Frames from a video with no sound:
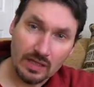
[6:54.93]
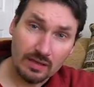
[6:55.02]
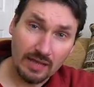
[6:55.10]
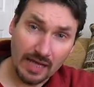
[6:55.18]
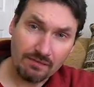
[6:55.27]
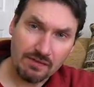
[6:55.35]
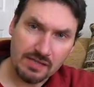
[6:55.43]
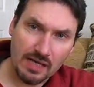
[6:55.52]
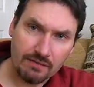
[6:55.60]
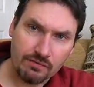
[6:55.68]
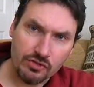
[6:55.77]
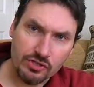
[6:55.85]
Life is
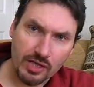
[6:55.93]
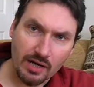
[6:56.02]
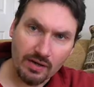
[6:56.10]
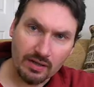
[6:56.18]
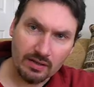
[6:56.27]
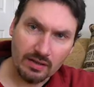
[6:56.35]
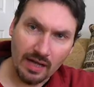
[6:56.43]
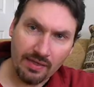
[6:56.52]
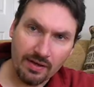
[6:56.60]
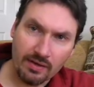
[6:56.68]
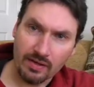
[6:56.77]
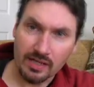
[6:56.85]
adversarial, and
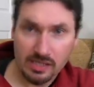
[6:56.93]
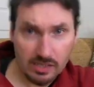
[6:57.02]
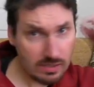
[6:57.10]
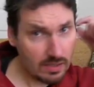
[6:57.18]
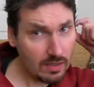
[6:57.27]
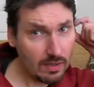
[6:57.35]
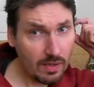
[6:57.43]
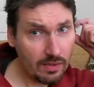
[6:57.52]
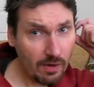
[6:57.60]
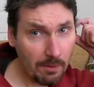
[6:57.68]
there